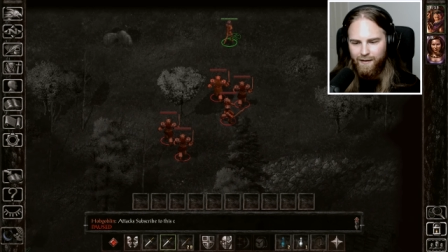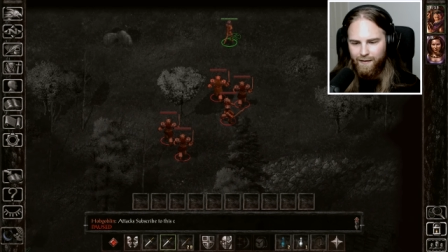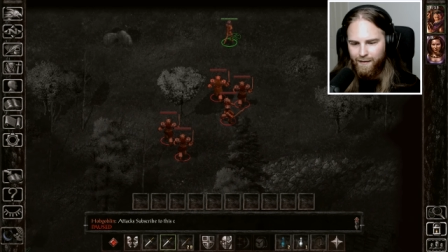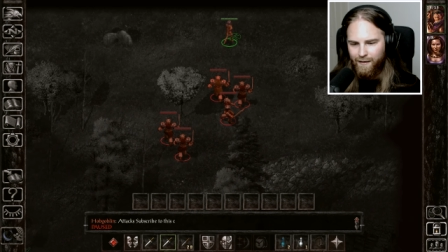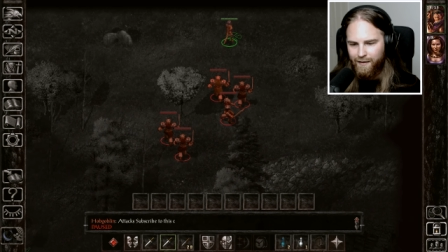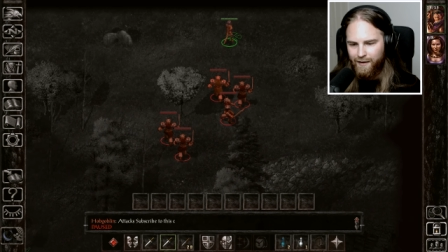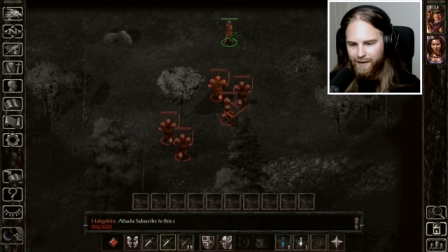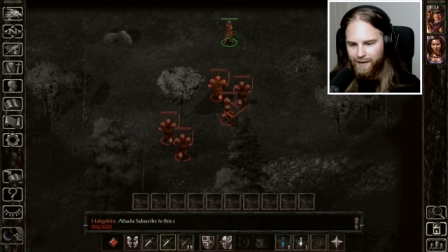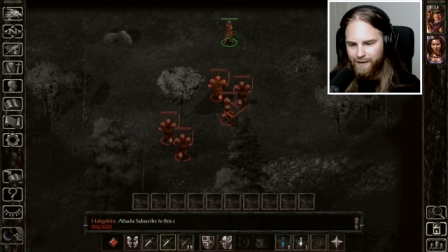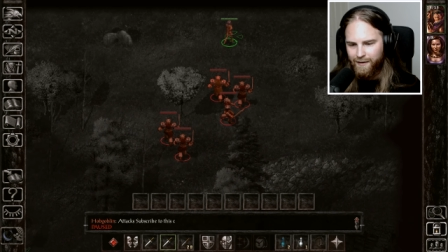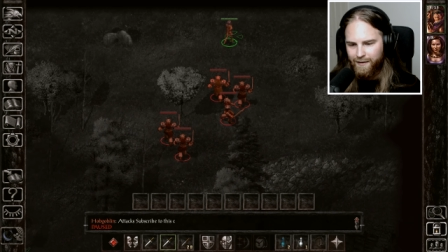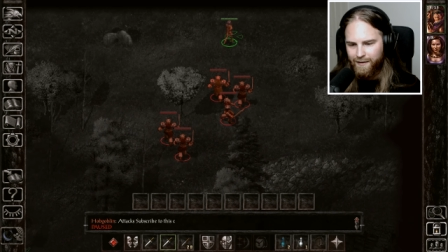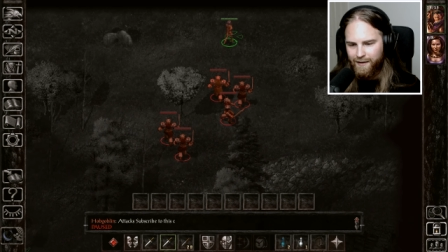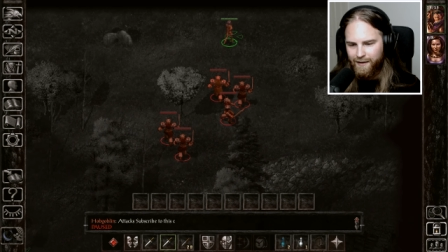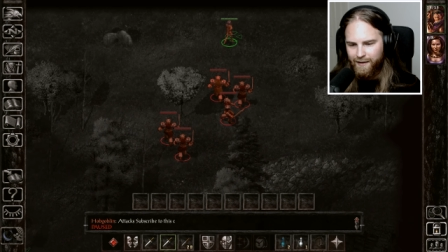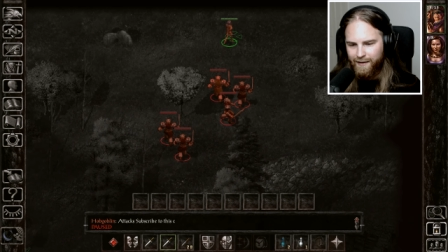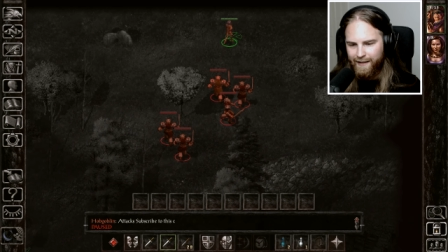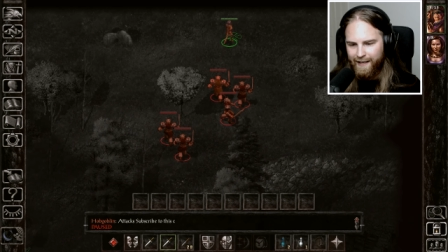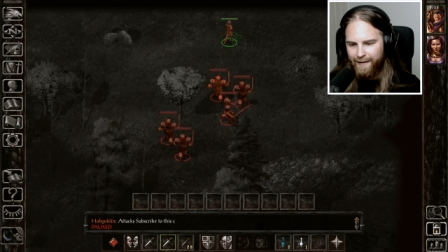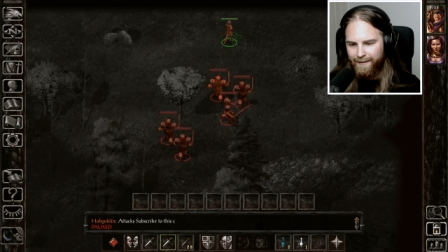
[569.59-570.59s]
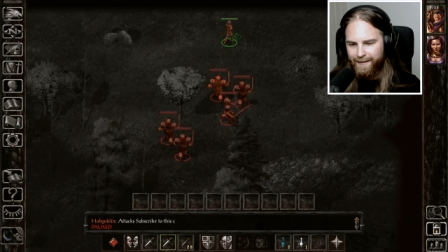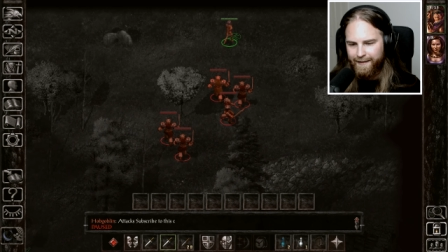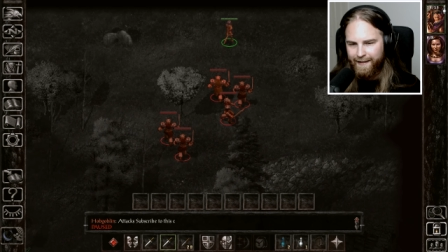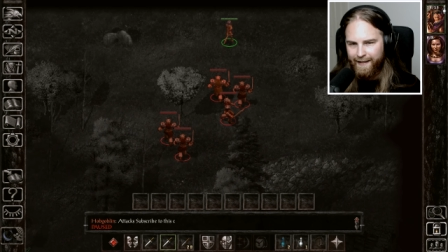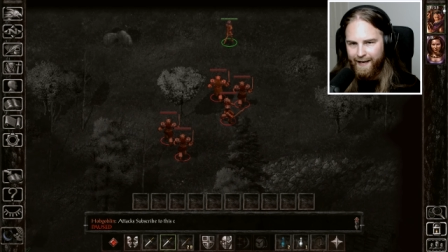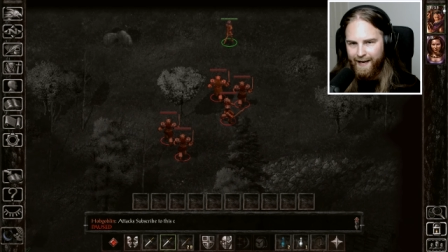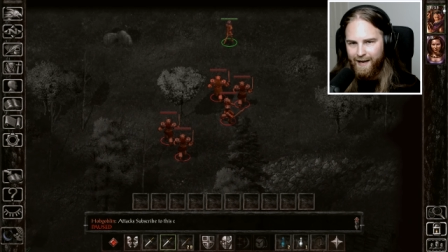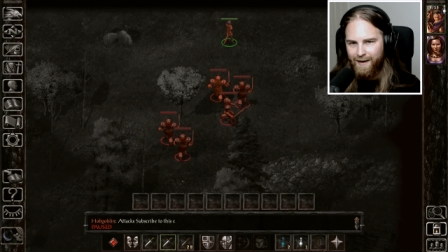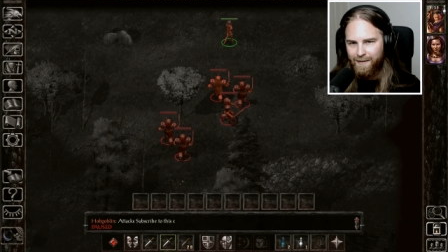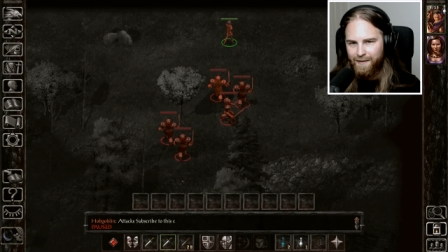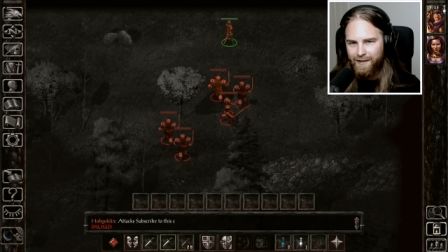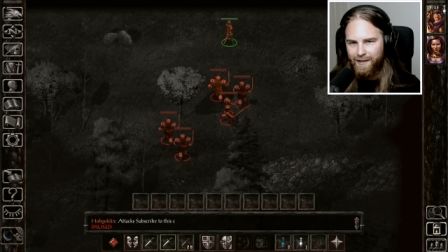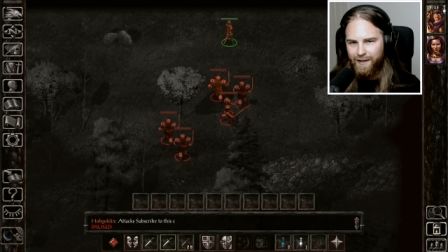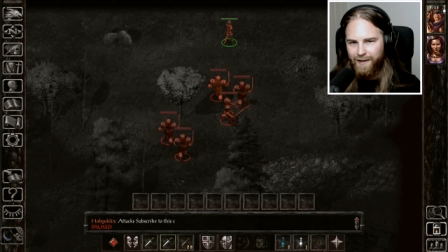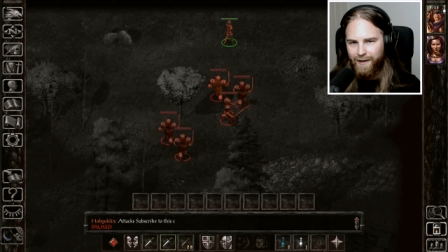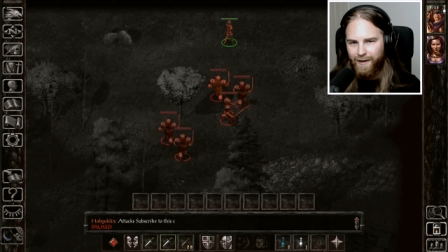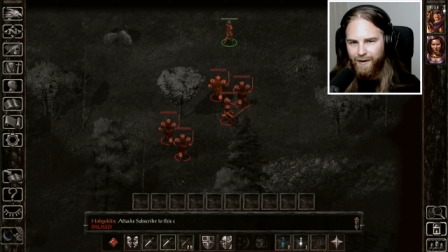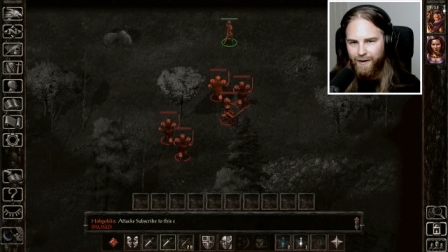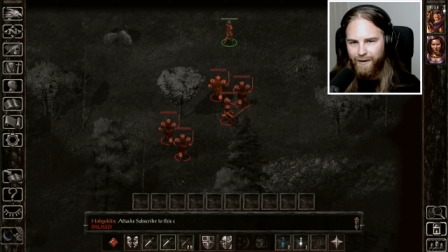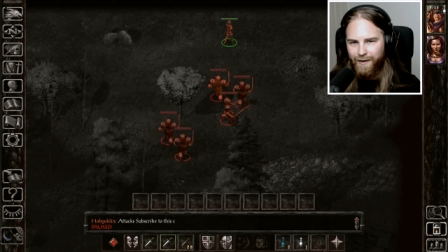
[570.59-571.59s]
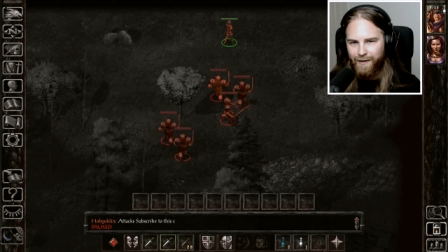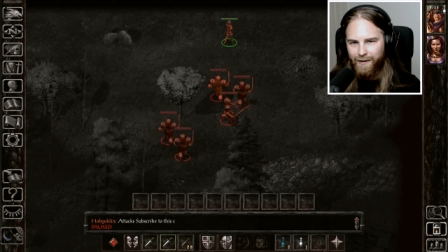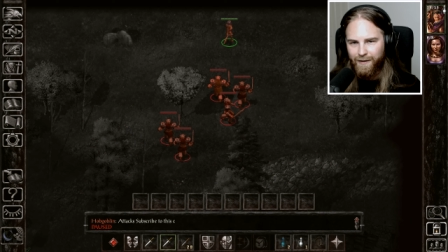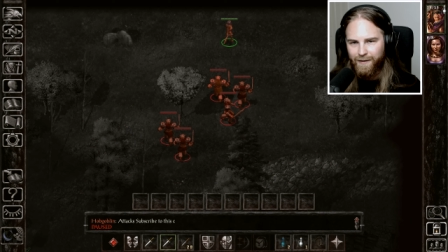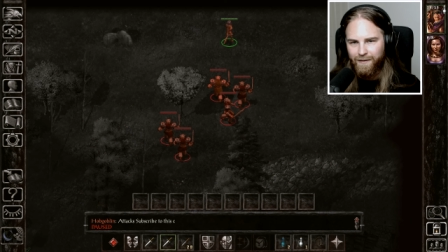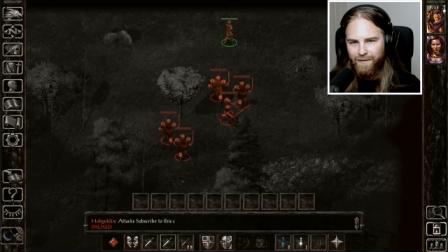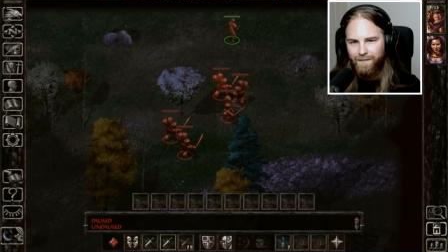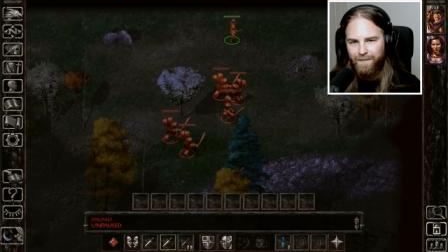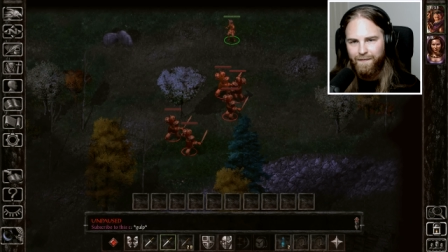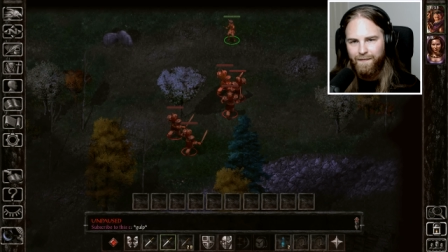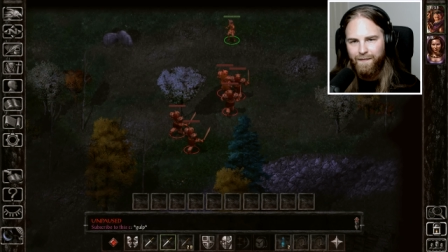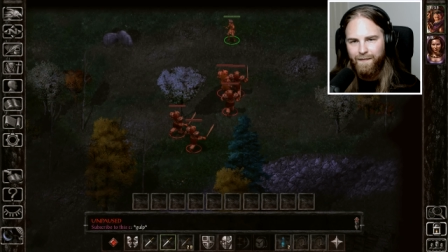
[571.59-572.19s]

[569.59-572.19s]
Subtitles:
Very good. Now down the oil.